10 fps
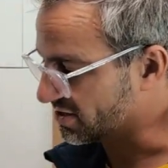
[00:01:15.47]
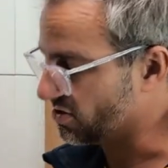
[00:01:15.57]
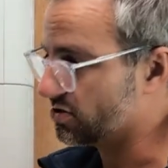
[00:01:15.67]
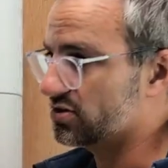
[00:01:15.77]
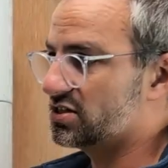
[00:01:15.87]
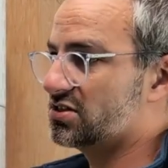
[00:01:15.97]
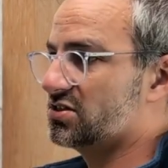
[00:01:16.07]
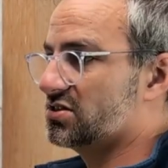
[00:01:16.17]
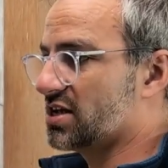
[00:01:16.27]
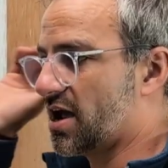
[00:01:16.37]
So you can
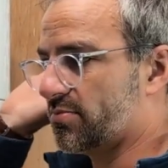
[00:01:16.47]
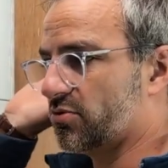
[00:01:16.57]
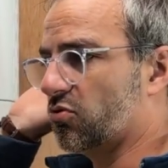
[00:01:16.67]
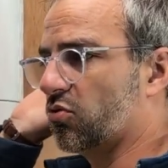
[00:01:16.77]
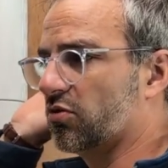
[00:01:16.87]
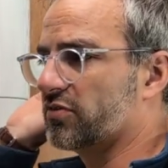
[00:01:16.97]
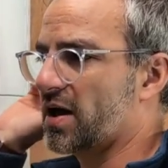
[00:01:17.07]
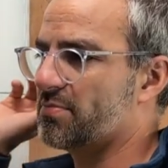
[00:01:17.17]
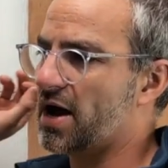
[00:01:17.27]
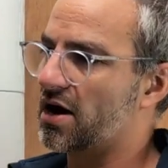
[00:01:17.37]
just zap all of
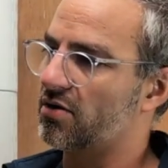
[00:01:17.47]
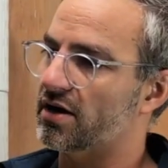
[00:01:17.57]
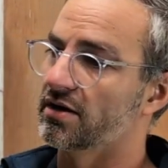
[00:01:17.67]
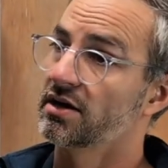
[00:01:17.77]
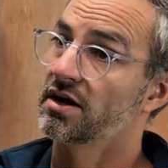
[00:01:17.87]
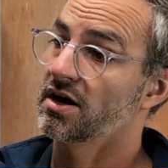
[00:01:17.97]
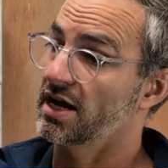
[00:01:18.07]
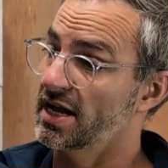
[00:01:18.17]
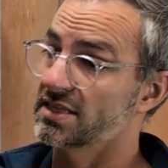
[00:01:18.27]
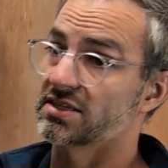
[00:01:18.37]
that power
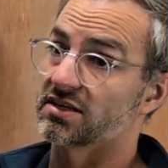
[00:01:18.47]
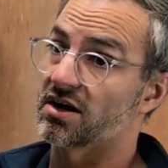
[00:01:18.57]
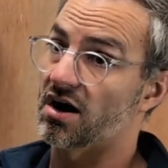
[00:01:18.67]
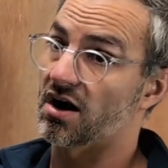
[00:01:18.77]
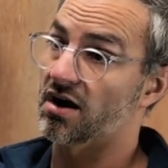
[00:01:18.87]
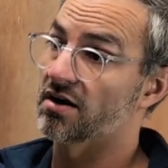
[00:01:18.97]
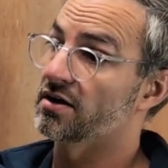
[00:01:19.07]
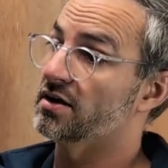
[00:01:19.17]
into the car,